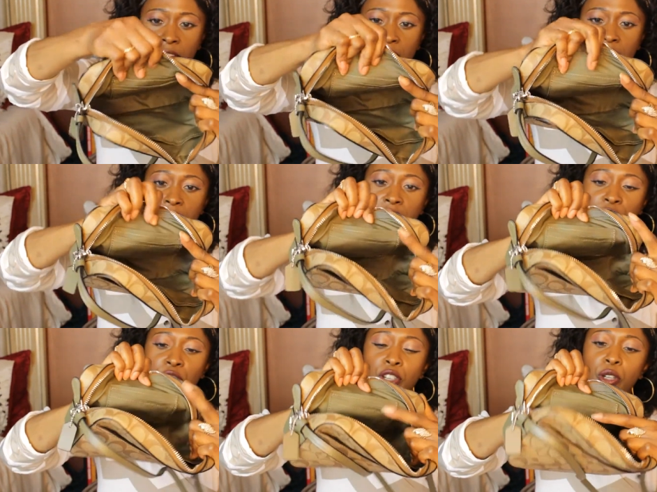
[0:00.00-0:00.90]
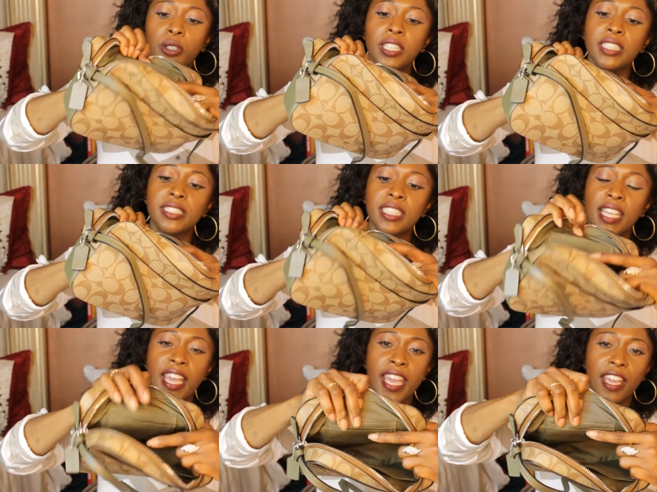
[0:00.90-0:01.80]
And if you notice,
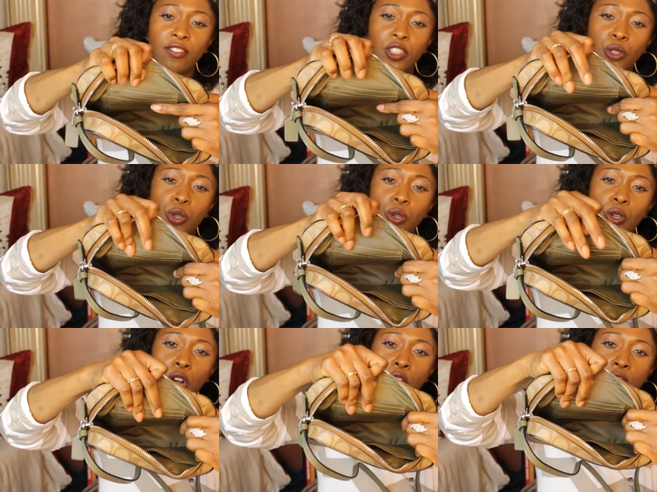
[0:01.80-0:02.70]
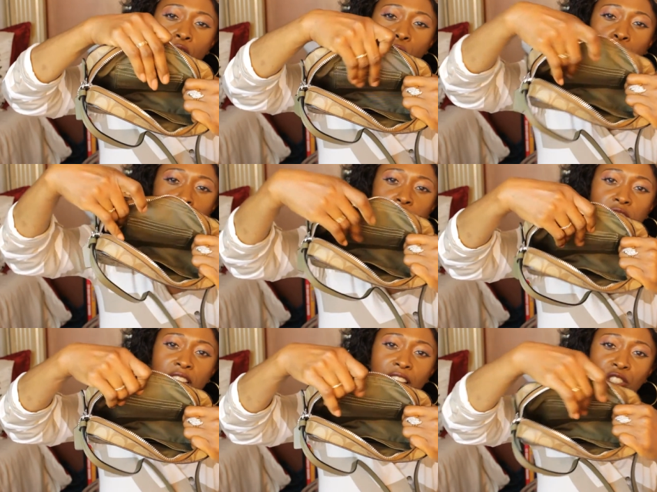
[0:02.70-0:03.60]
they have little card holder
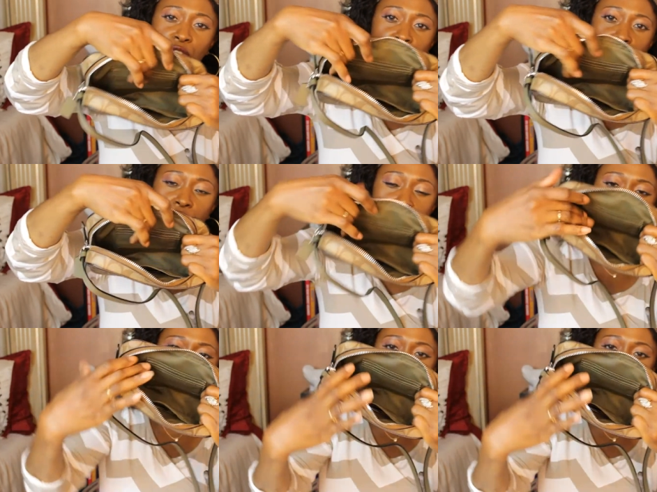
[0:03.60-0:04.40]
slots for your credit